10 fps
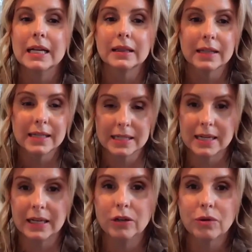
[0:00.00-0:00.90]

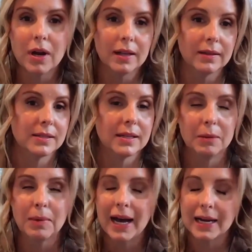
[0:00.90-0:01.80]
listening, you are not listening
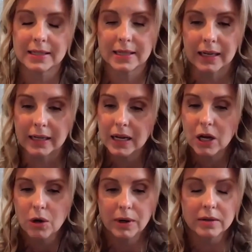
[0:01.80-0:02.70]
by accident.
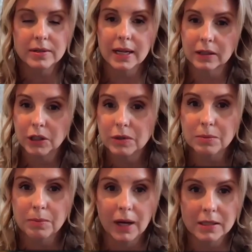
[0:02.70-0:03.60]
We're telling you it's
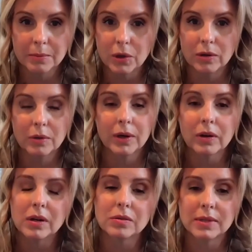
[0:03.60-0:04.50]
possible. And we're
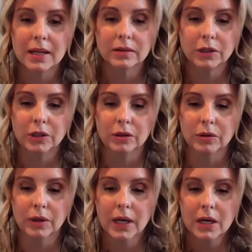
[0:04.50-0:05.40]
also telling you
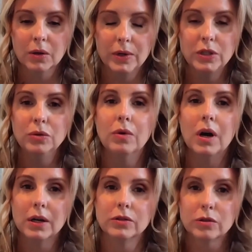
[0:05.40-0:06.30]
we do
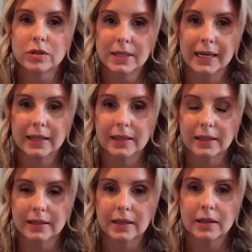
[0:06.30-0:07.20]

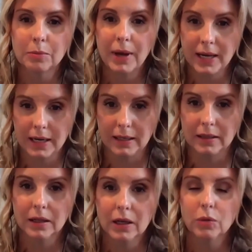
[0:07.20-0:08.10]
understand the
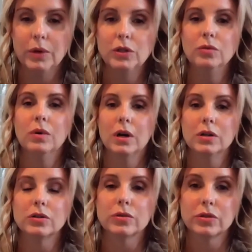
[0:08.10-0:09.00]
pain. Yes. We do
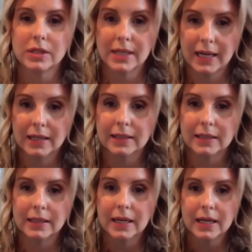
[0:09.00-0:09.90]

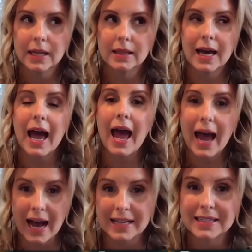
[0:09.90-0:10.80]
understand the
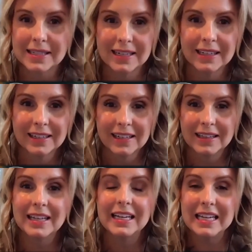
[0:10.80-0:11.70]
ask
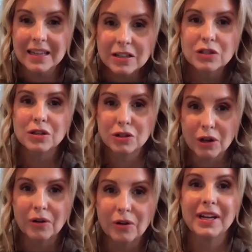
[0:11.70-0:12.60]
that is the
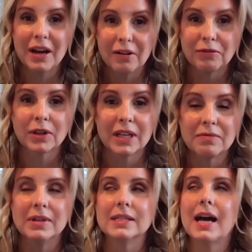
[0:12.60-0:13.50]
journey of
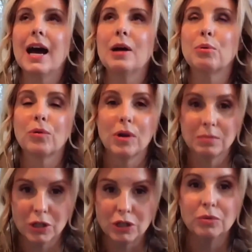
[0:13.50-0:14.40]
forgiveness. I
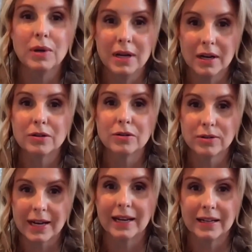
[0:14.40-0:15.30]
promise you, we
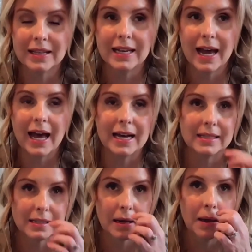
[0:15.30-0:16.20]
understand the
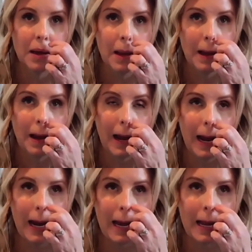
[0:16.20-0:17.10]
ask. Yes.
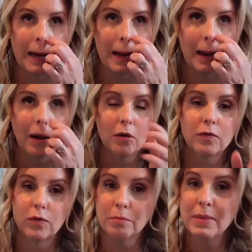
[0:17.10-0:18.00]
And
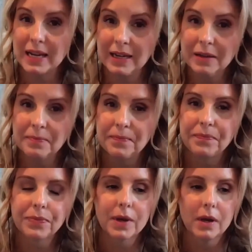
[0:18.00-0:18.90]
for me,
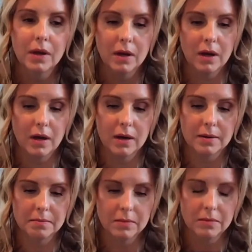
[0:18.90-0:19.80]

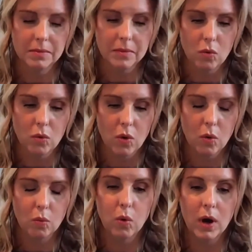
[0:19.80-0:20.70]
um,
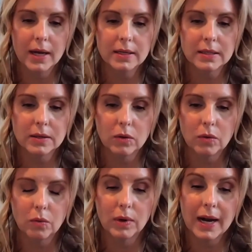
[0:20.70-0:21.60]
what
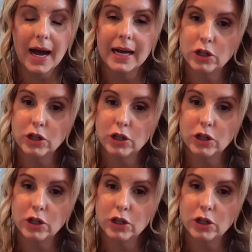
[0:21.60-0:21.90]
what I